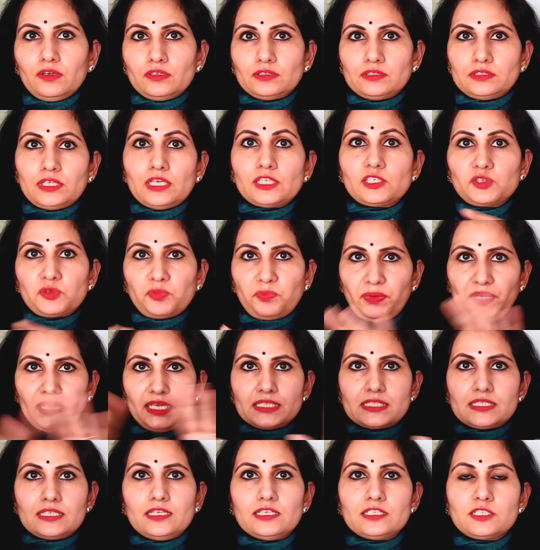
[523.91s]
such
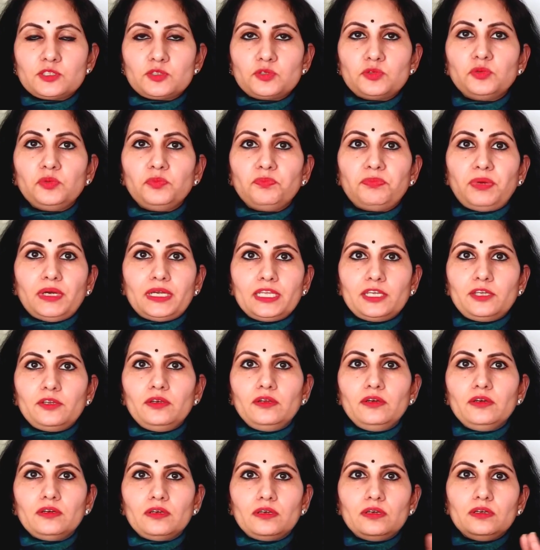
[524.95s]
places to
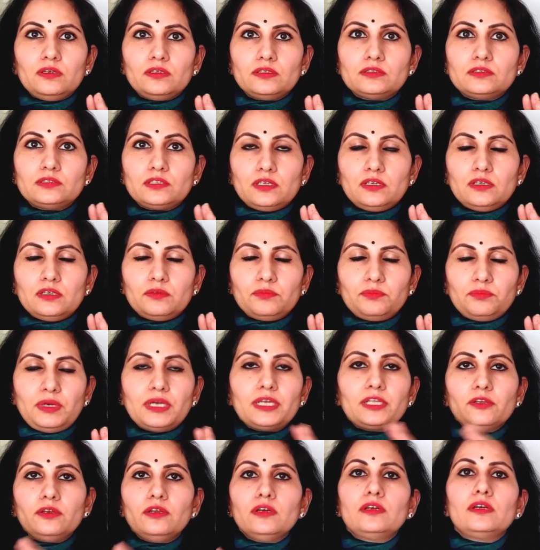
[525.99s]

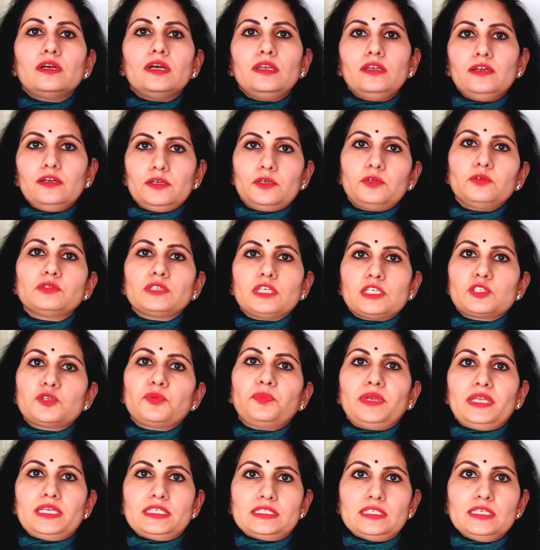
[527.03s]
particular color to such
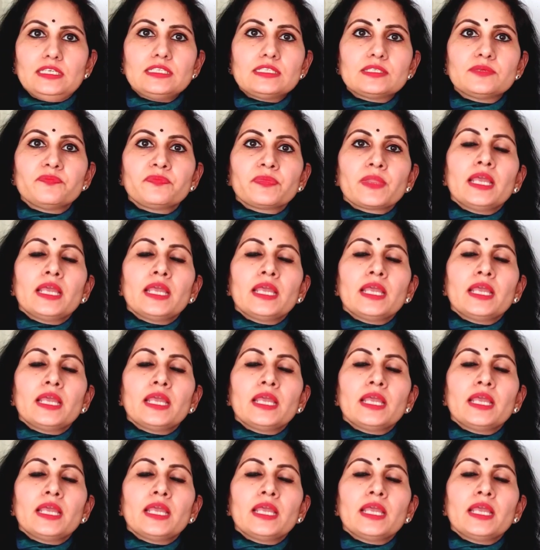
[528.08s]
places.